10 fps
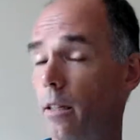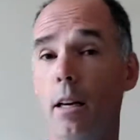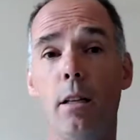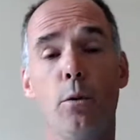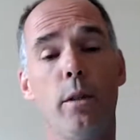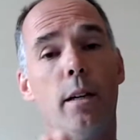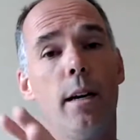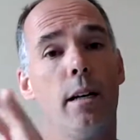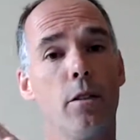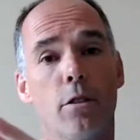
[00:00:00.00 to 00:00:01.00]
then we
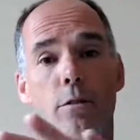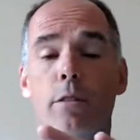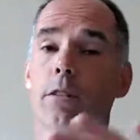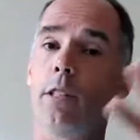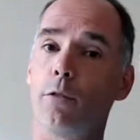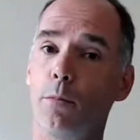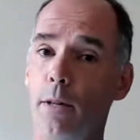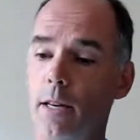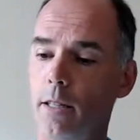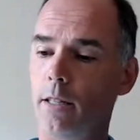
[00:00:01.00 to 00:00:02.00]
had on several
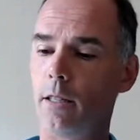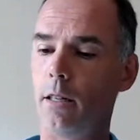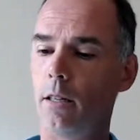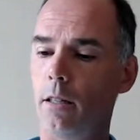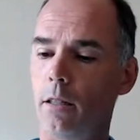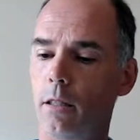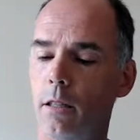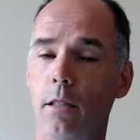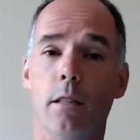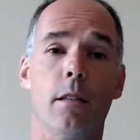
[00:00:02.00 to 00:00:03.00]
places in
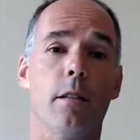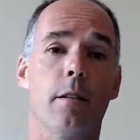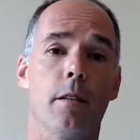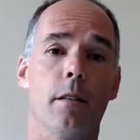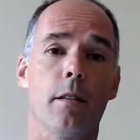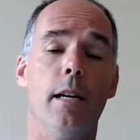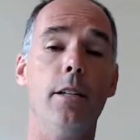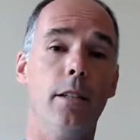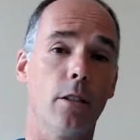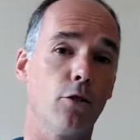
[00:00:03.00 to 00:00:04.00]

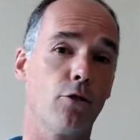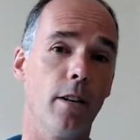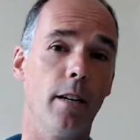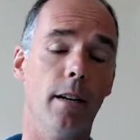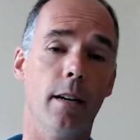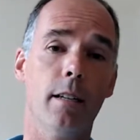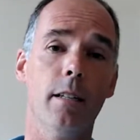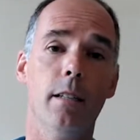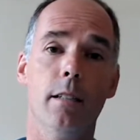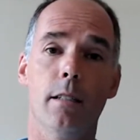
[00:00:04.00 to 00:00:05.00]
Asia and Australia,
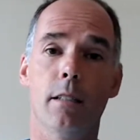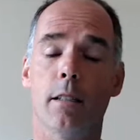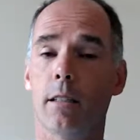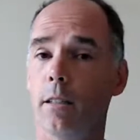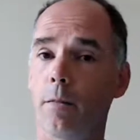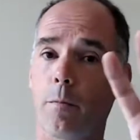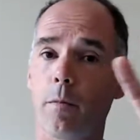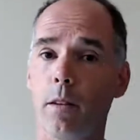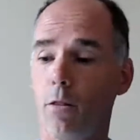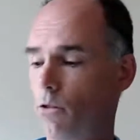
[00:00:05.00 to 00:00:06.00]

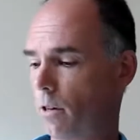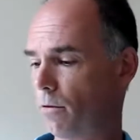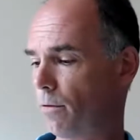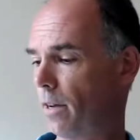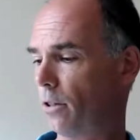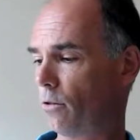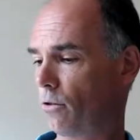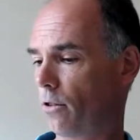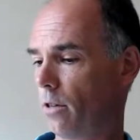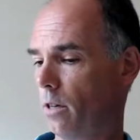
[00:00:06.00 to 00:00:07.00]
on several
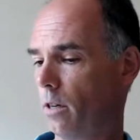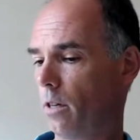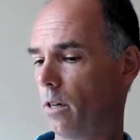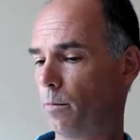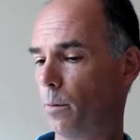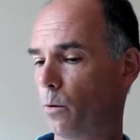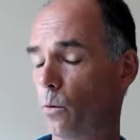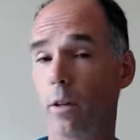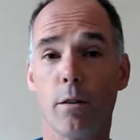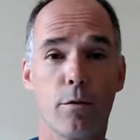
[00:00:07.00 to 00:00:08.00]
venues, people
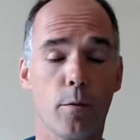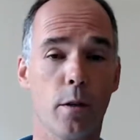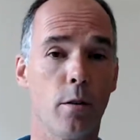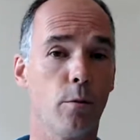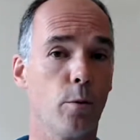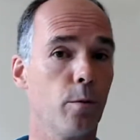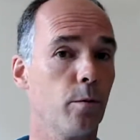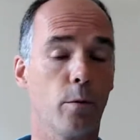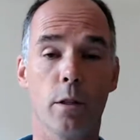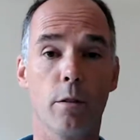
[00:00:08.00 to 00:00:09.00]
working from home,
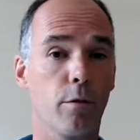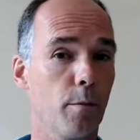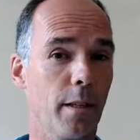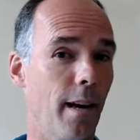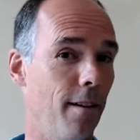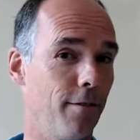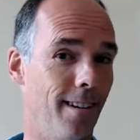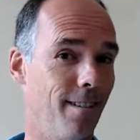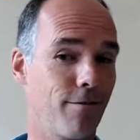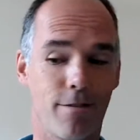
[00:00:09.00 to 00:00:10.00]
working from a
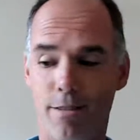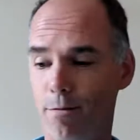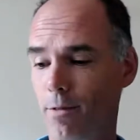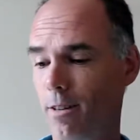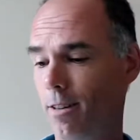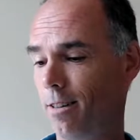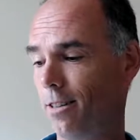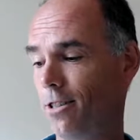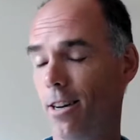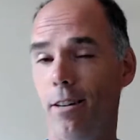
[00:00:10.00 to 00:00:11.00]
cafe, from the
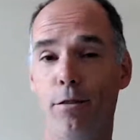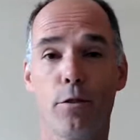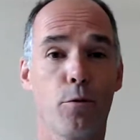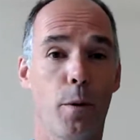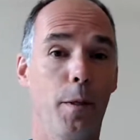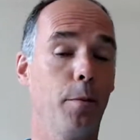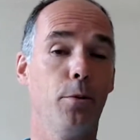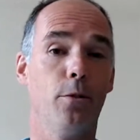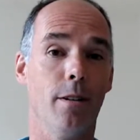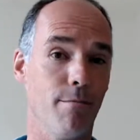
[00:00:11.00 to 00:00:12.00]
side of the swimming
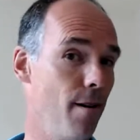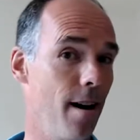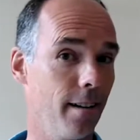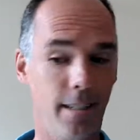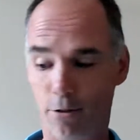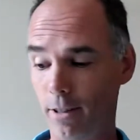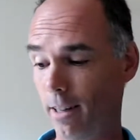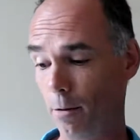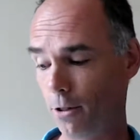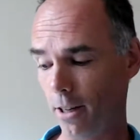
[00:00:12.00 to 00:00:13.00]
pool on Bali.
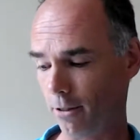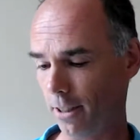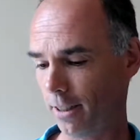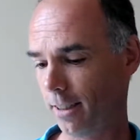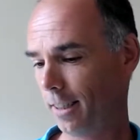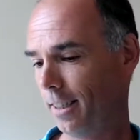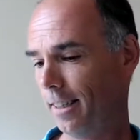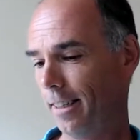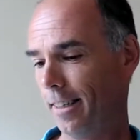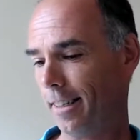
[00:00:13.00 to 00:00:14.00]
Really, I'm serious.